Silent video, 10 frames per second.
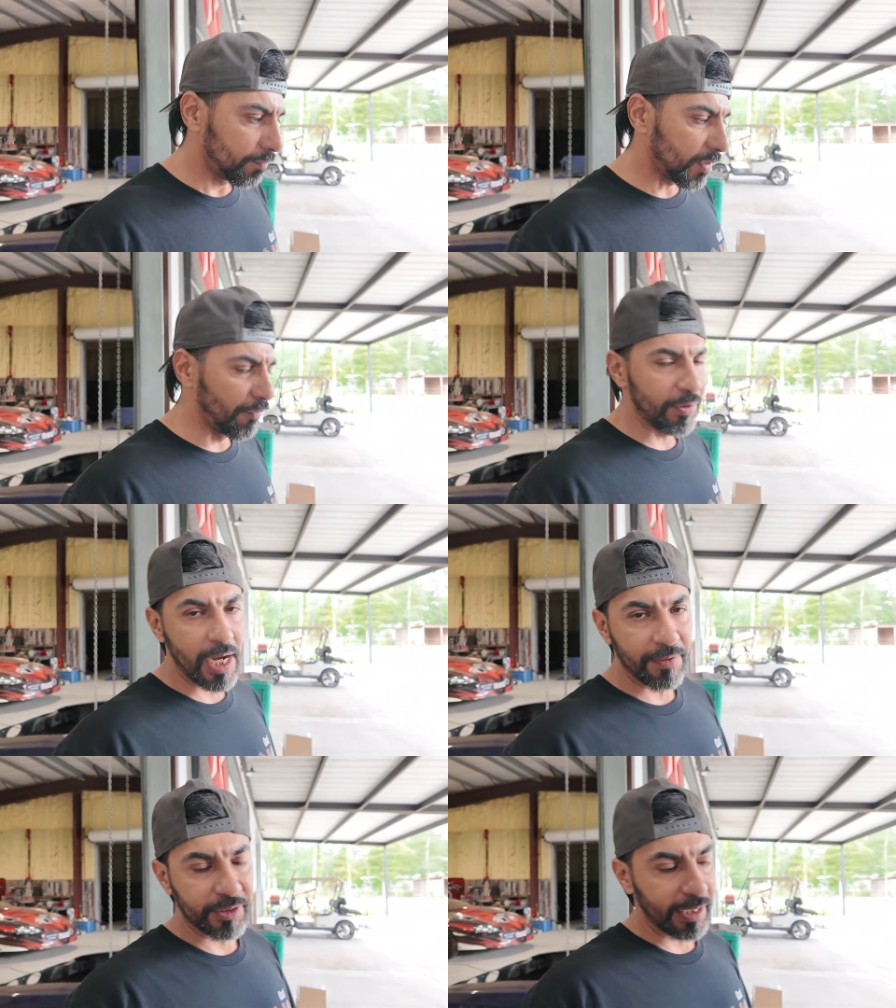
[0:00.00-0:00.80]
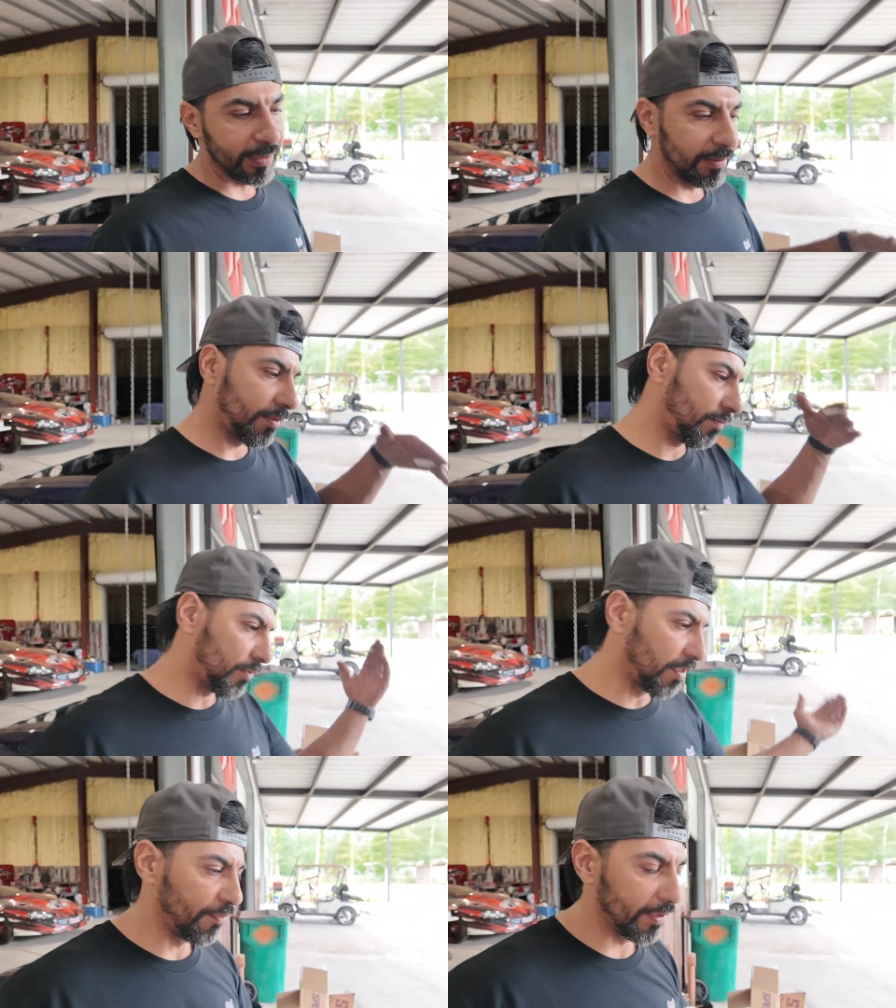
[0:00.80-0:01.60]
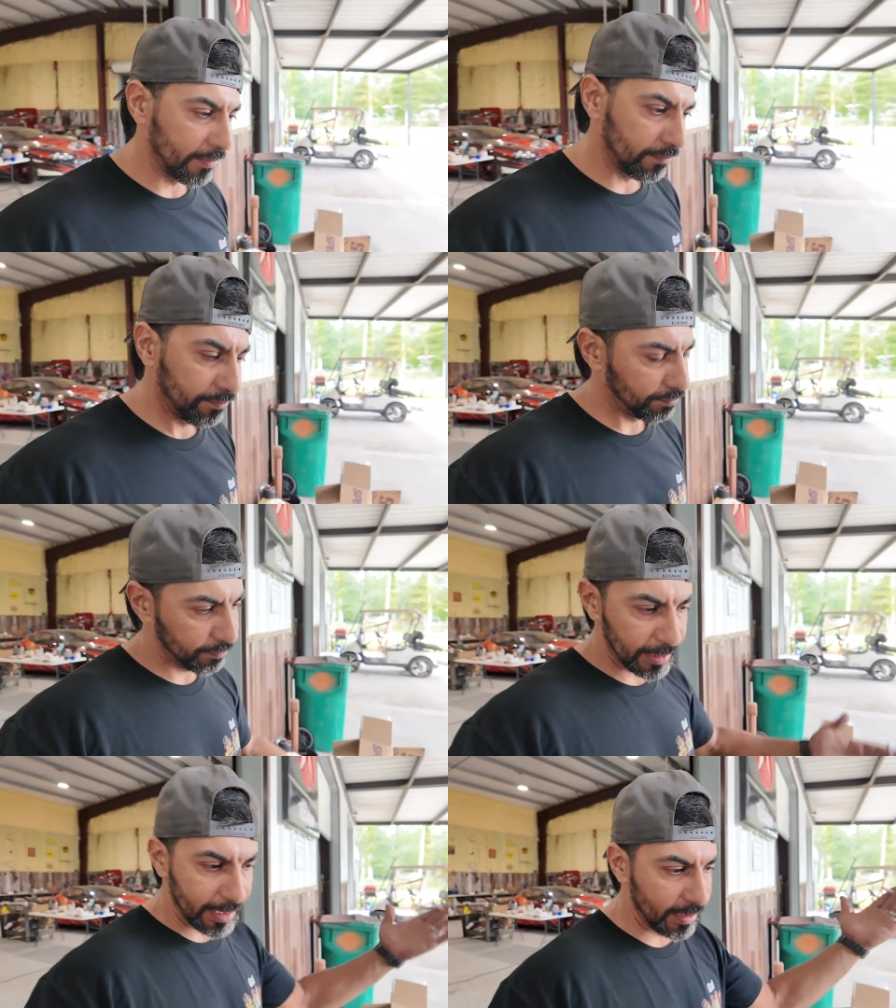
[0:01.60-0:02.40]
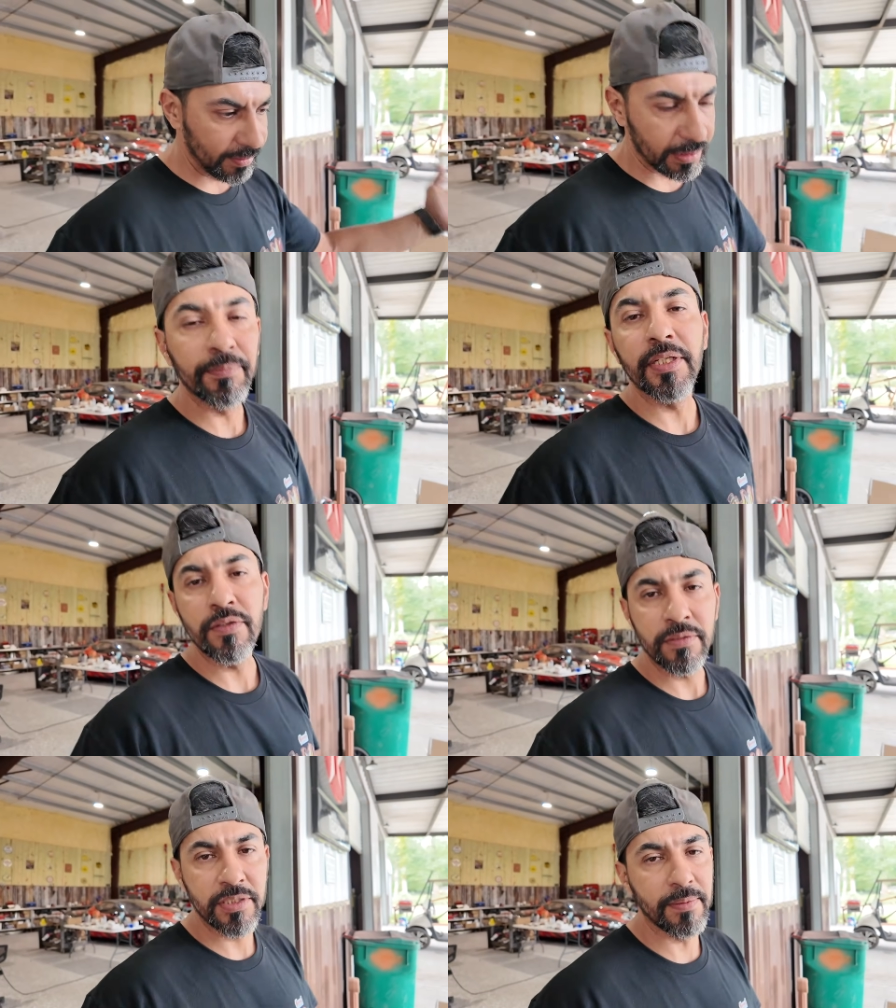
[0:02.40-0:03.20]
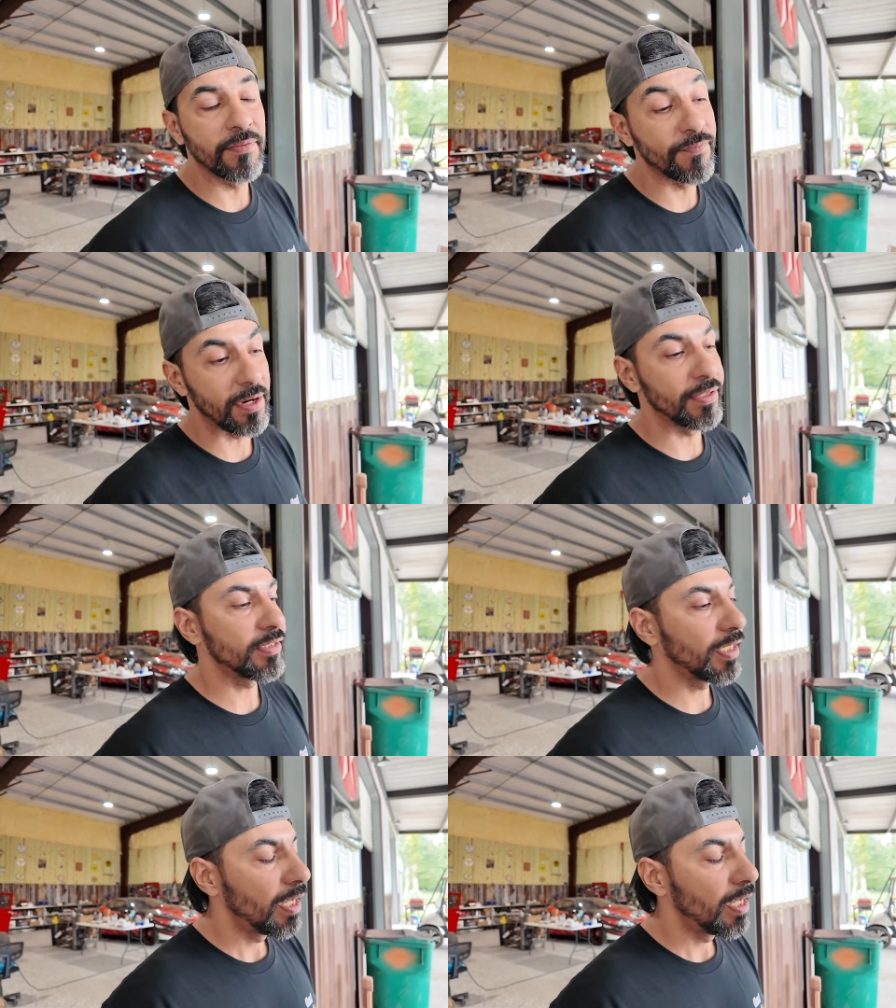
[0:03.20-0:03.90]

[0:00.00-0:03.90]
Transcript: different offsets, different, I guess something varies.